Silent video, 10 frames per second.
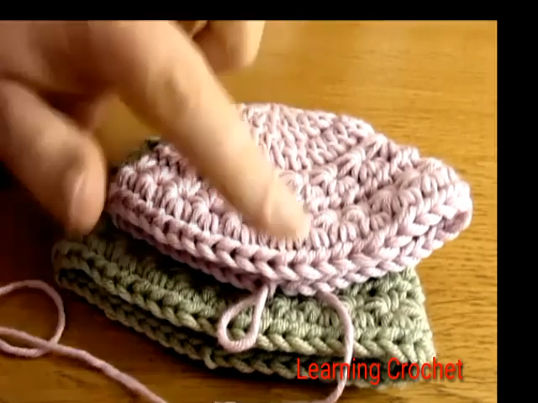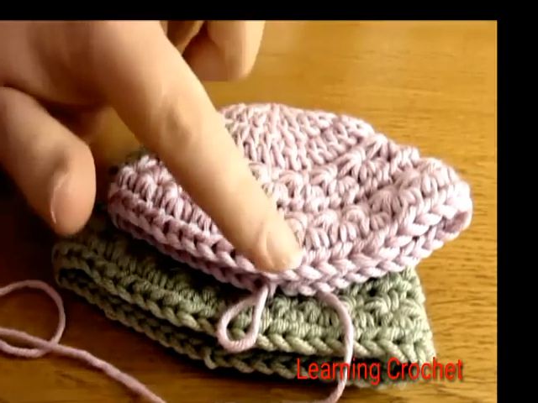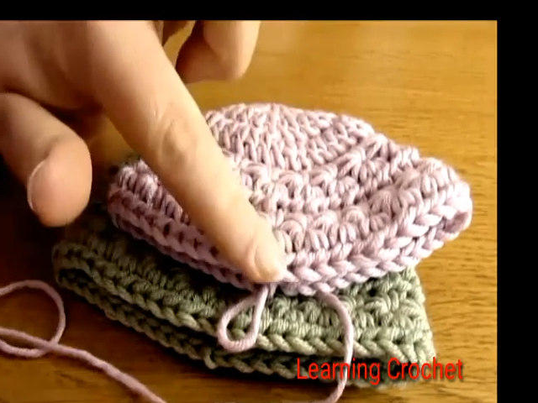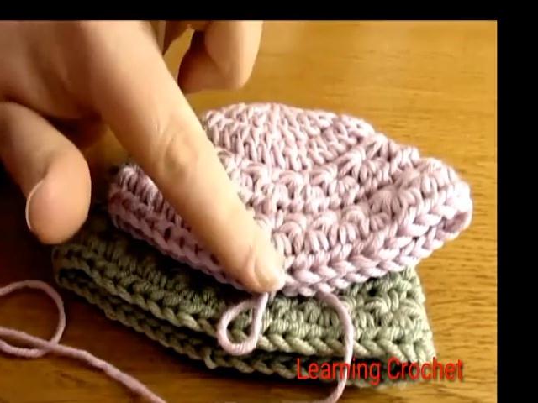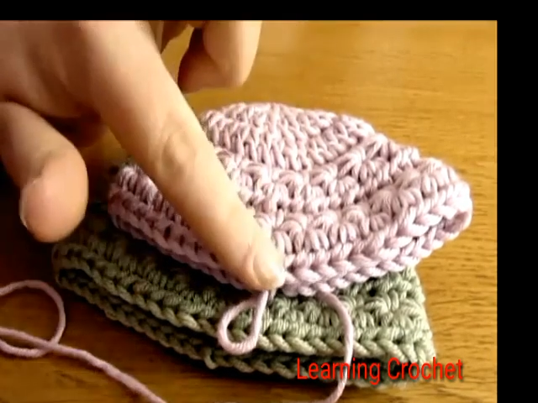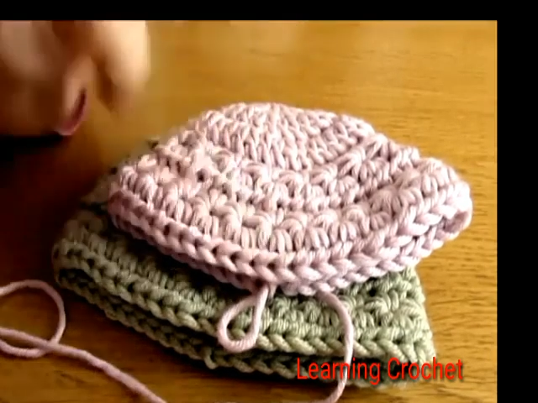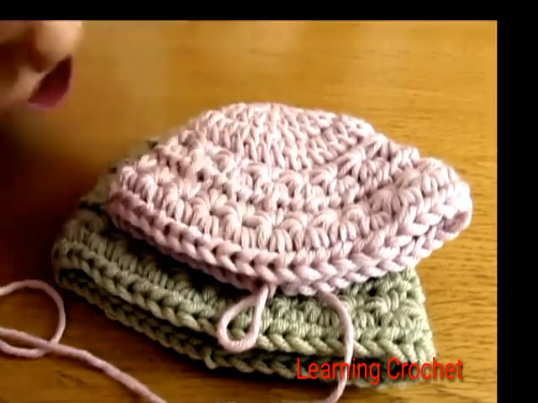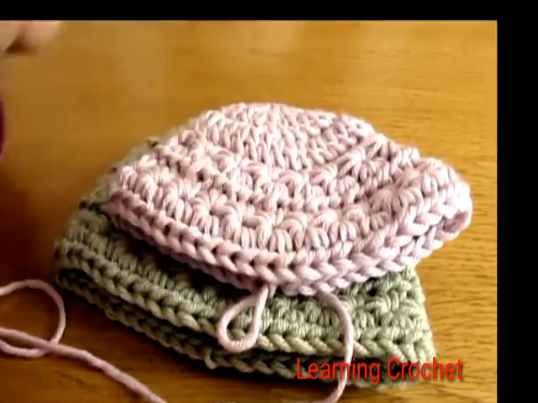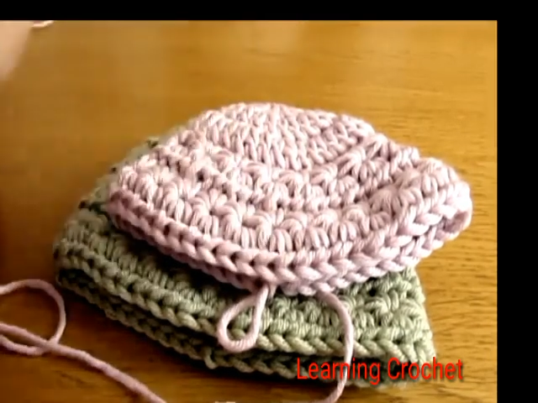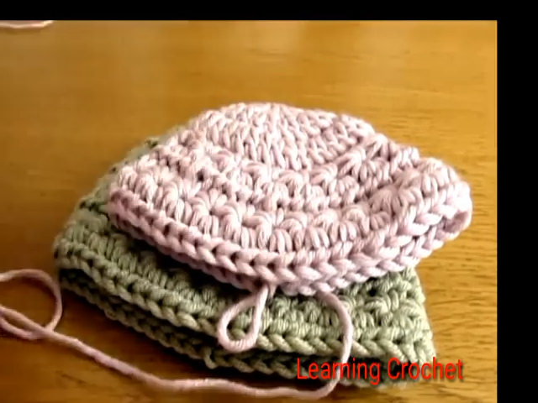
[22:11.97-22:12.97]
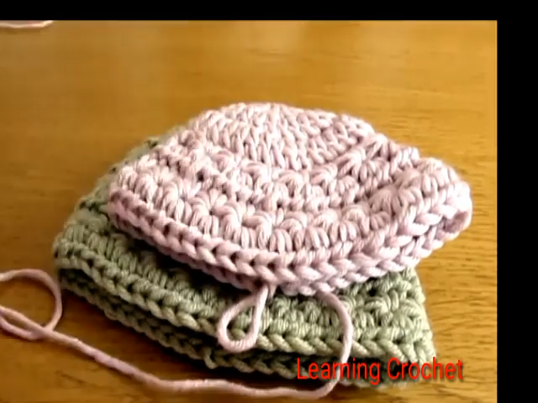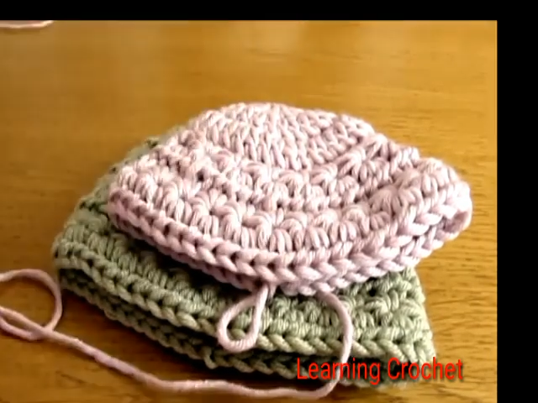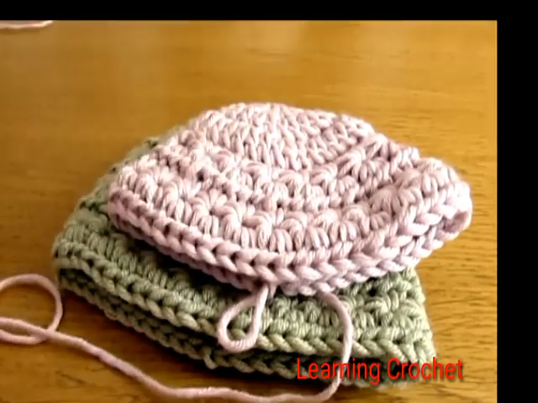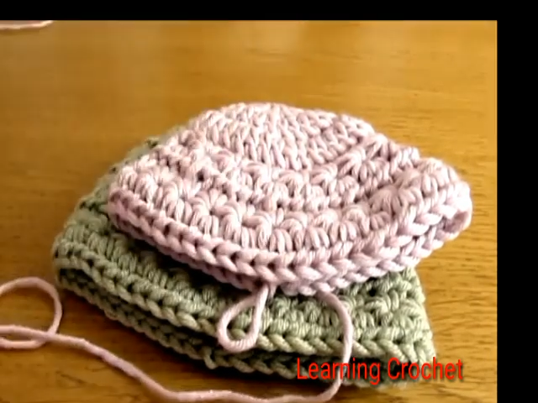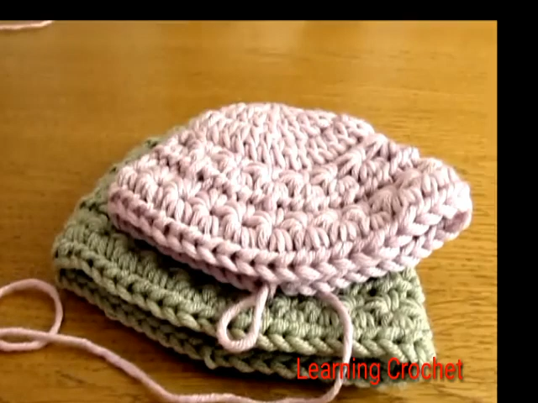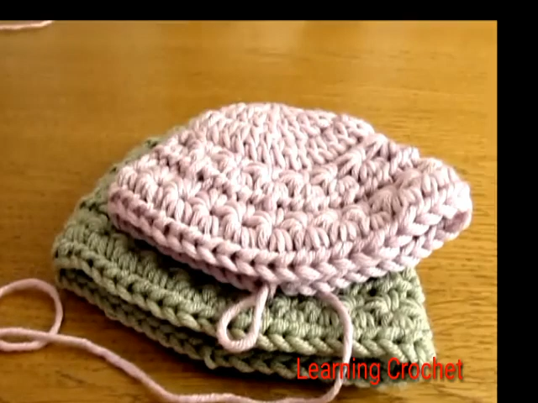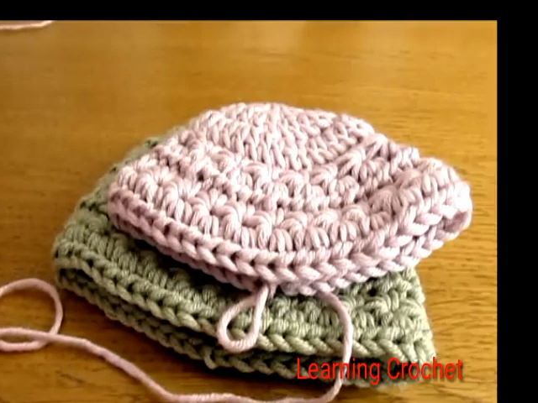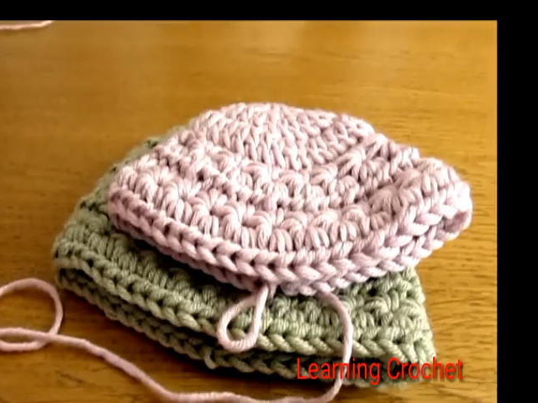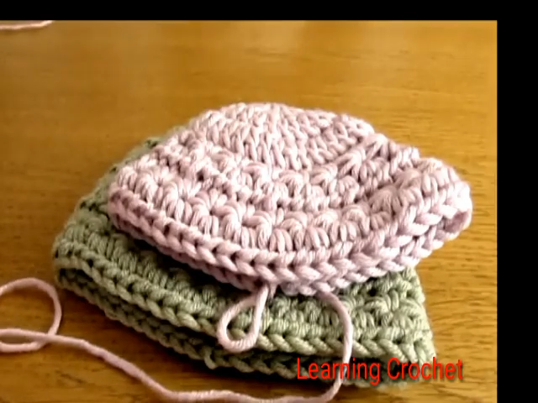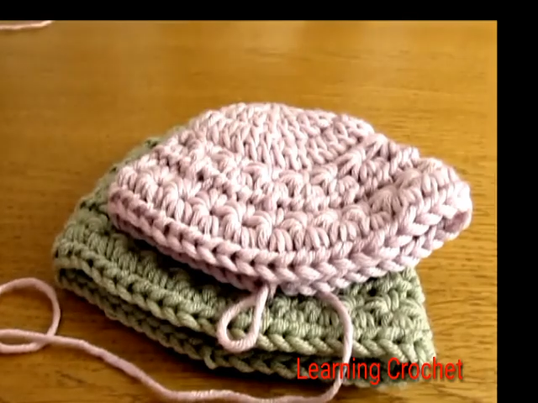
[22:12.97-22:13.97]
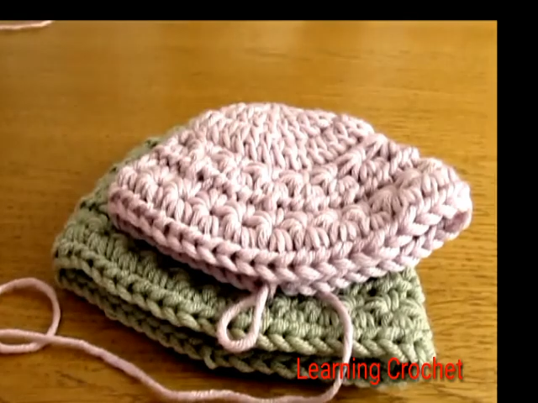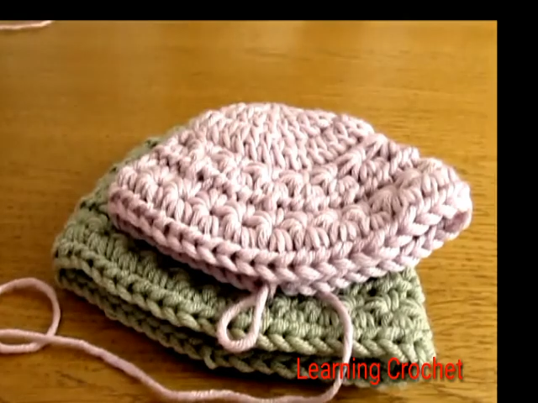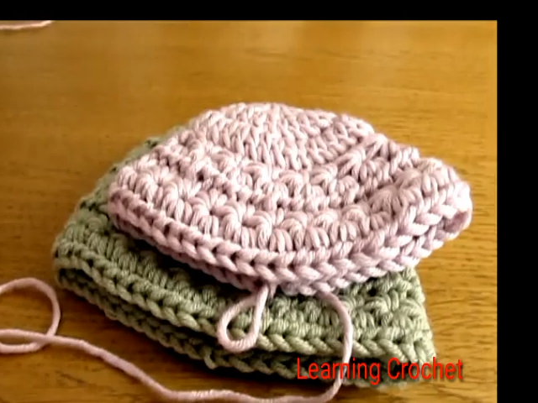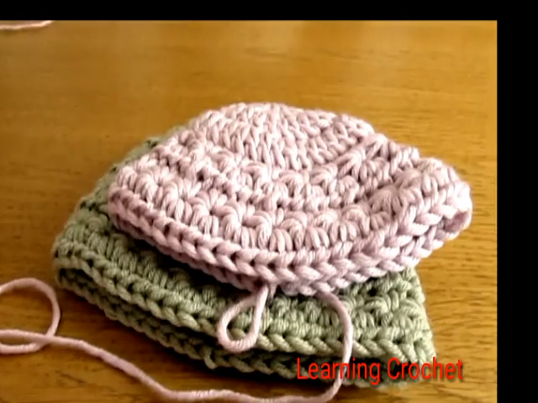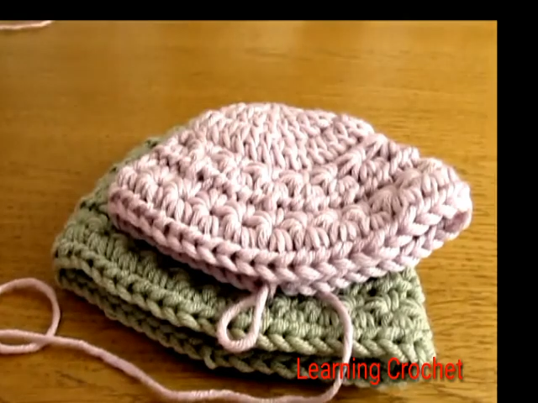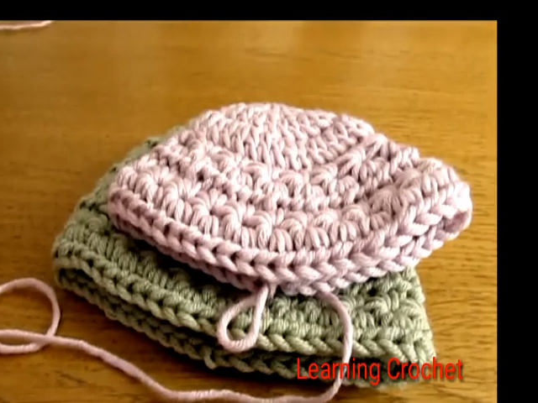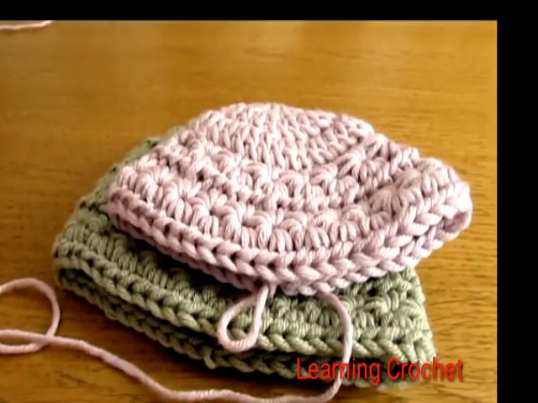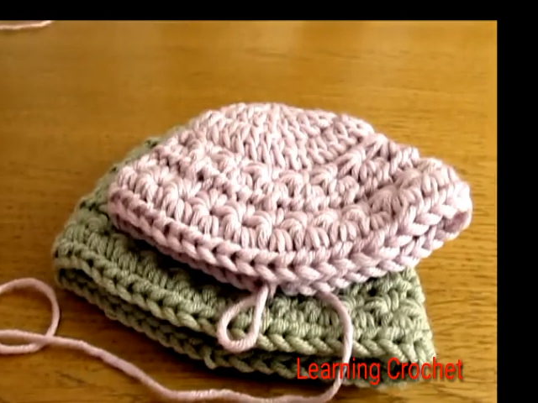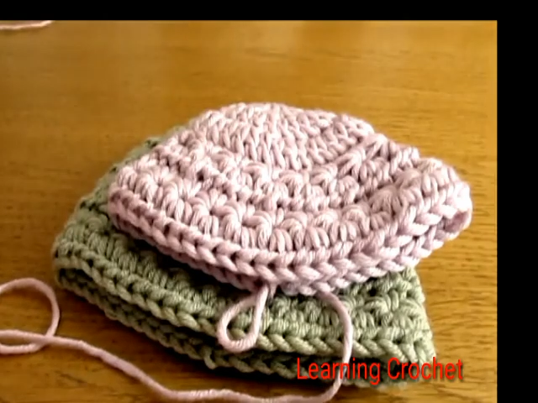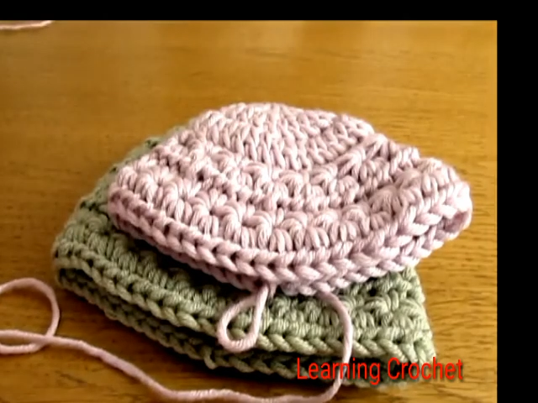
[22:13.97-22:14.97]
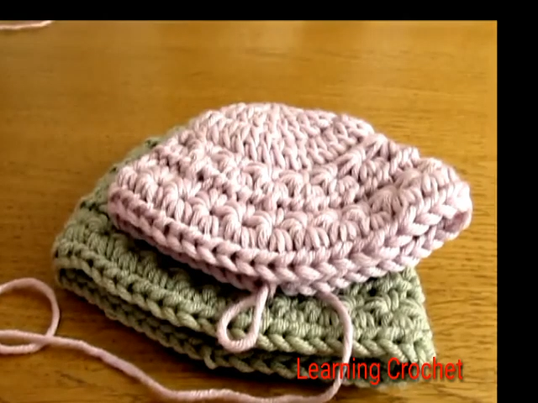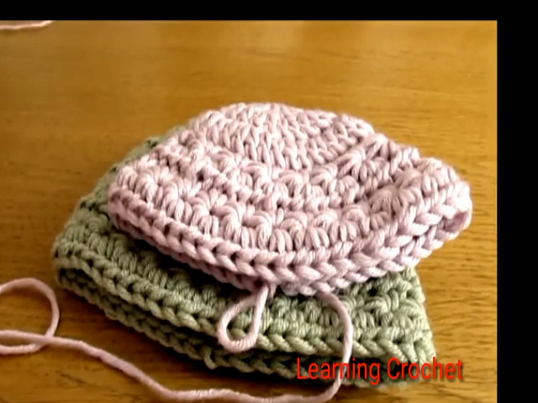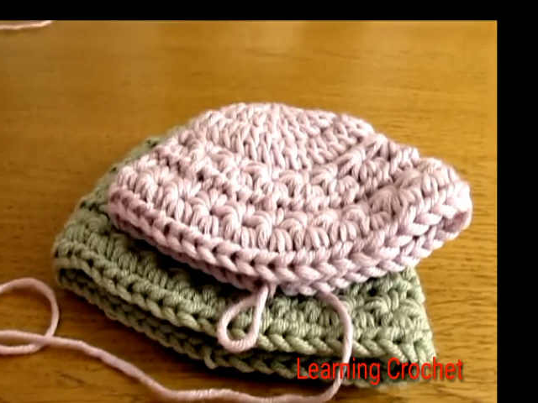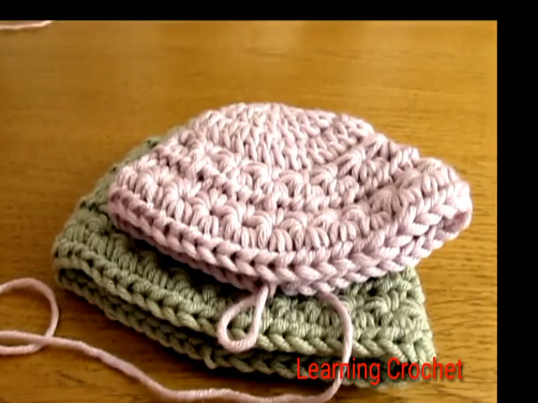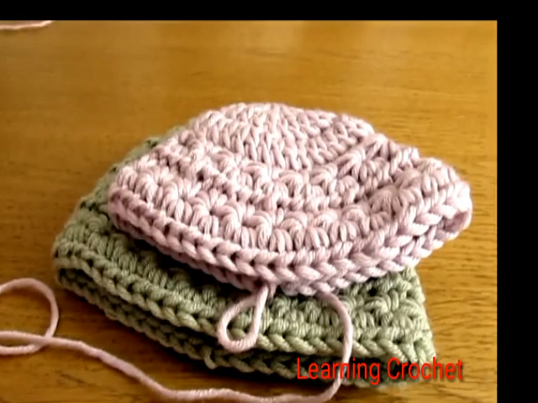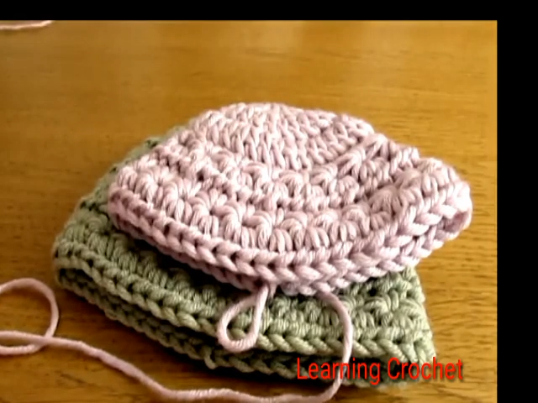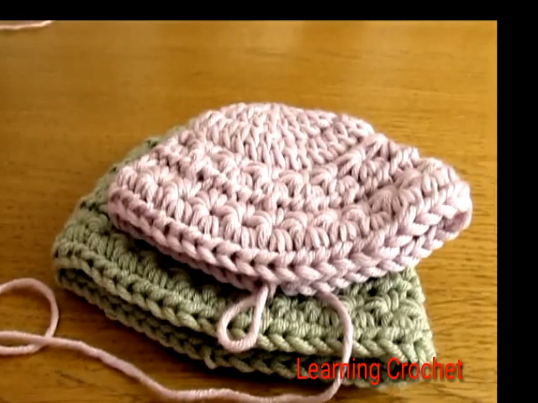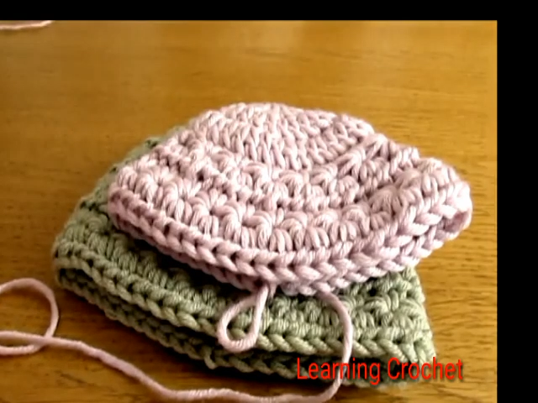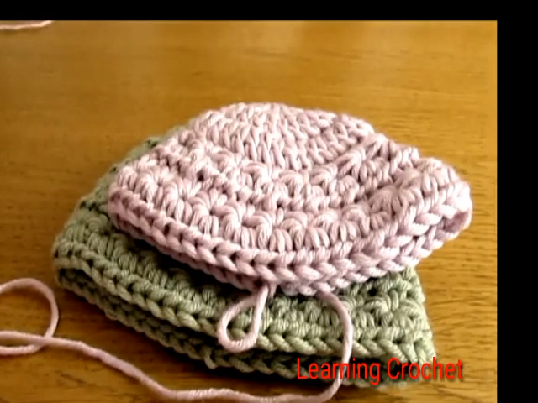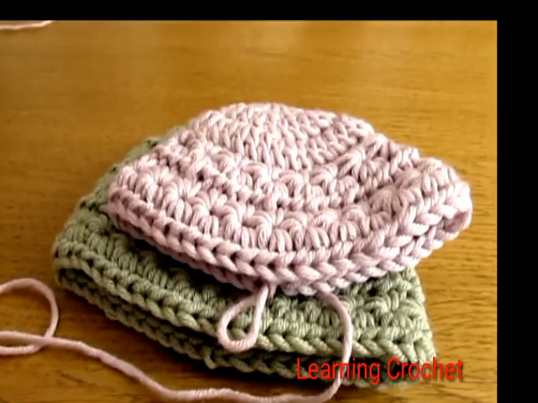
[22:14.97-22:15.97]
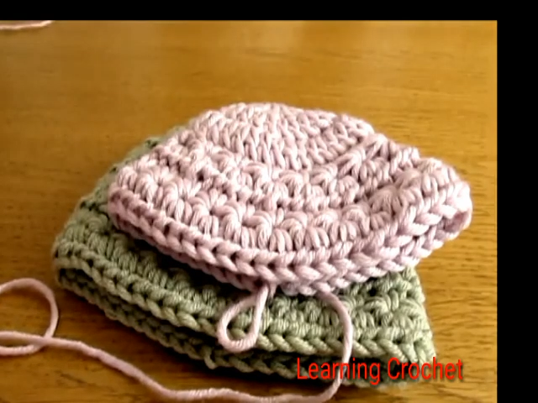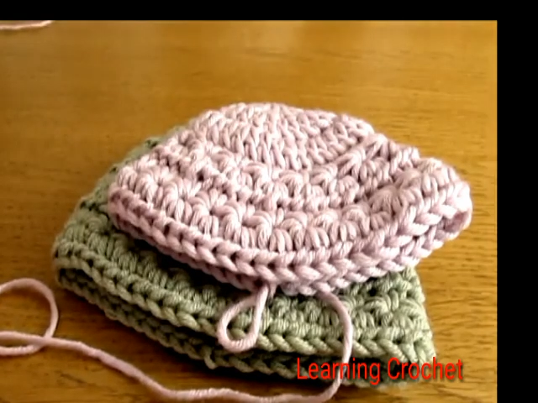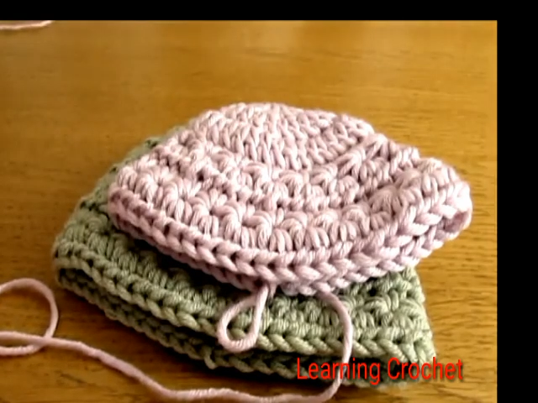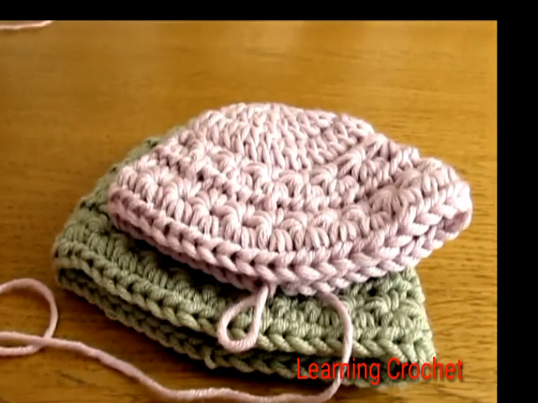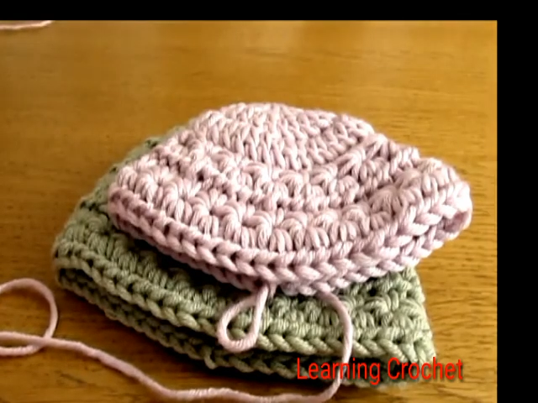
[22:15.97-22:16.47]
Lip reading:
(no speaker visible)